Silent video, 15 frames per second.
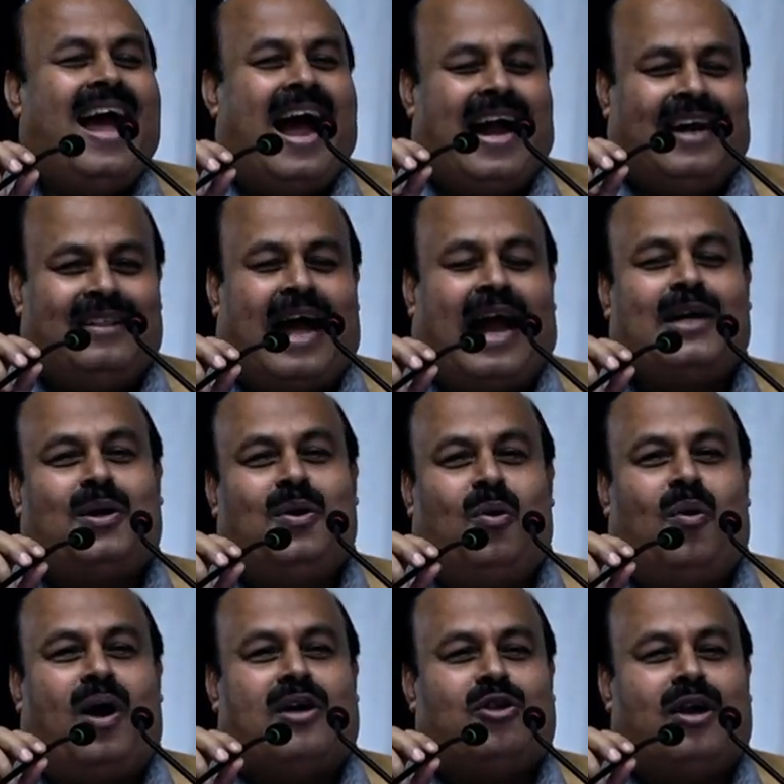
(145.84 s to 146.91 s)
And that too
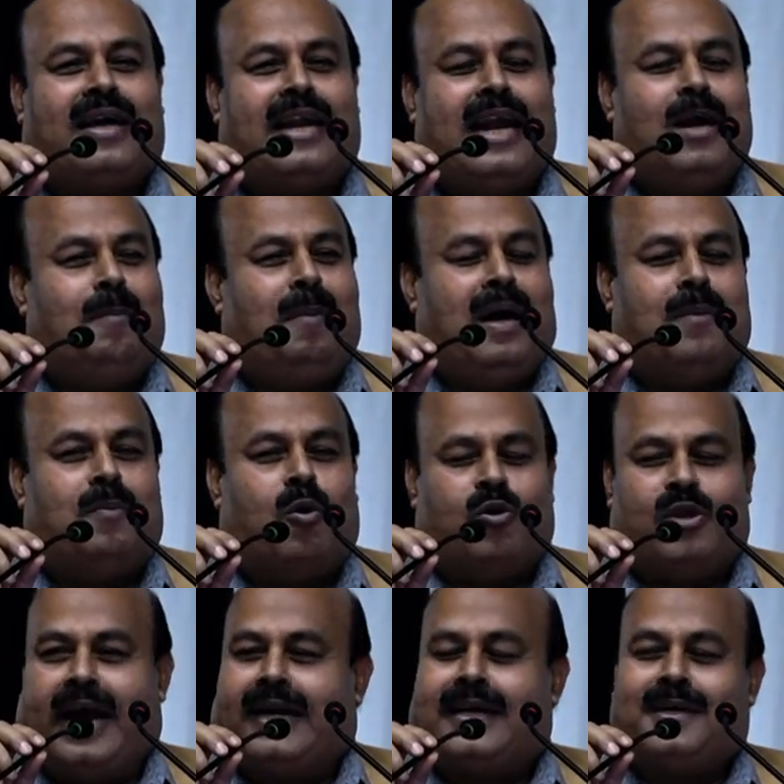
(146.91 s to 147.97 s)
was a greenfield
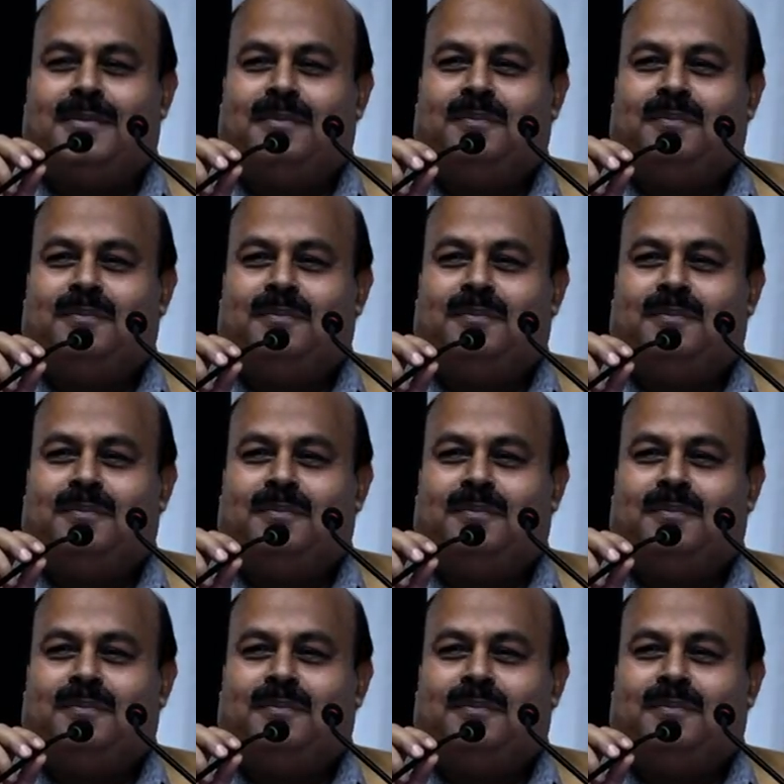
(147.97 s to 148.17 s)
project.